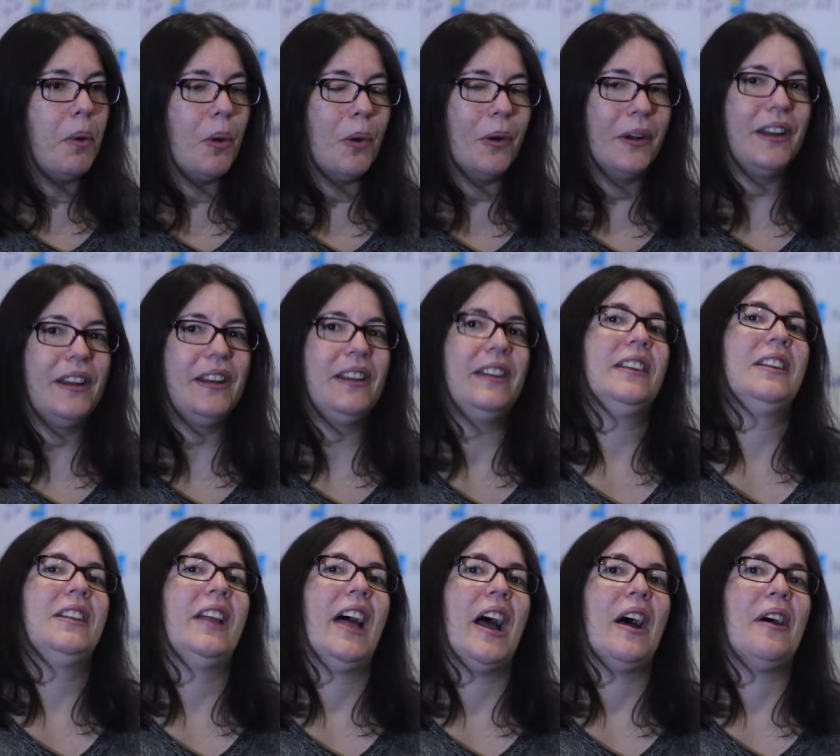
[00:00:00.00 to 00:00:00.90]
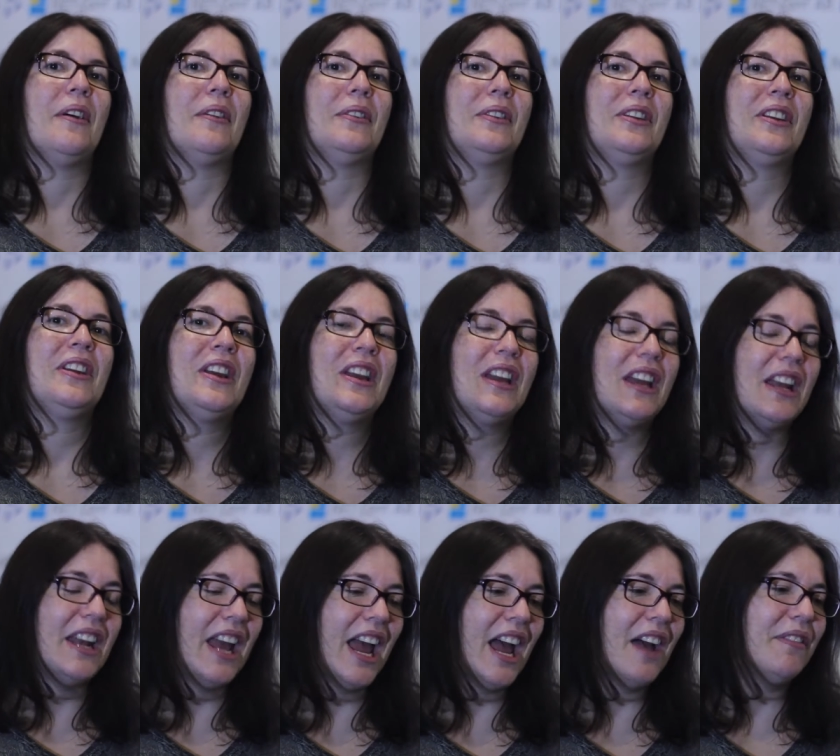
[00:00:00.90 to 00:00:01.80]
put it in the cloud,
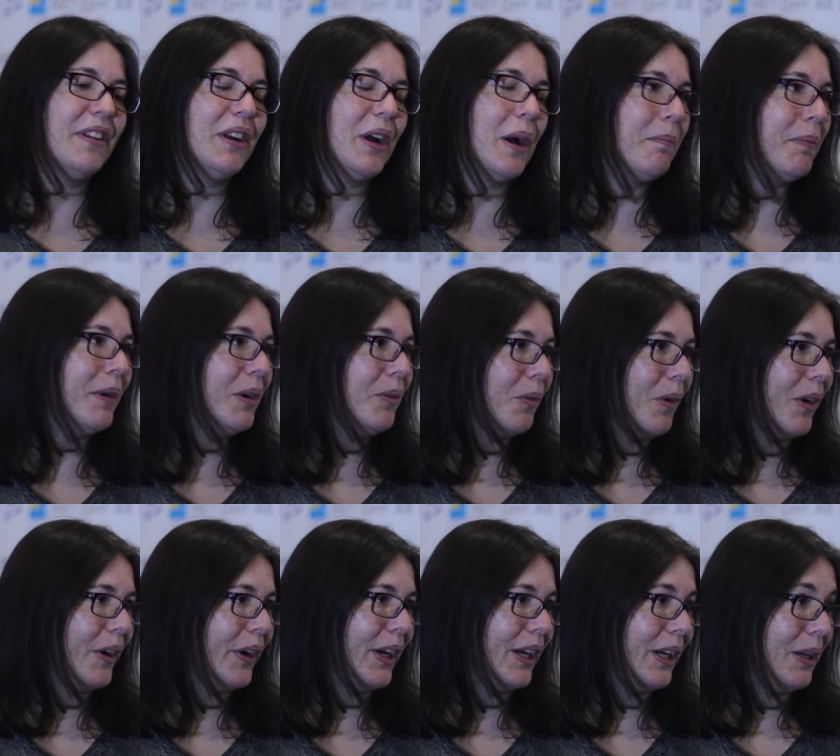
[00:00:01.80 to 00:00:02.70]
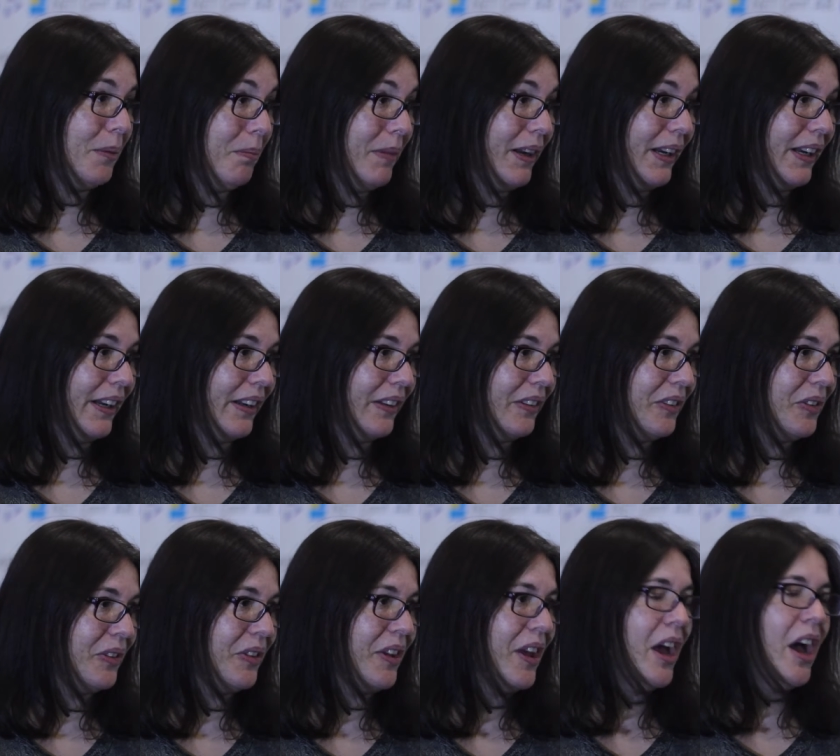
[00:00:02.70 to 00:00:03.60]
and have it up and running in
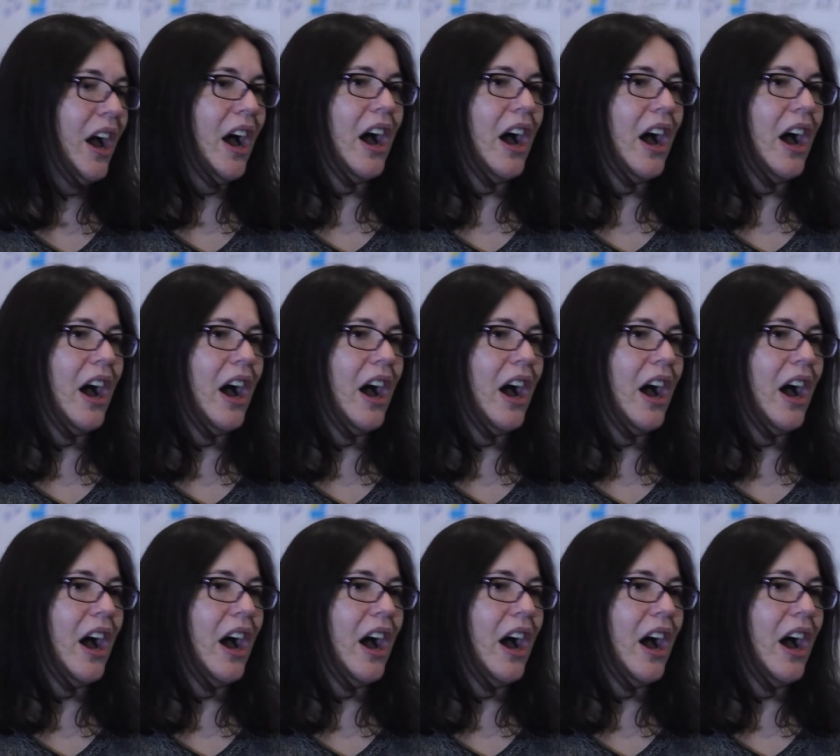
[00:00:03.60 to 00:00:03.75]
minutes,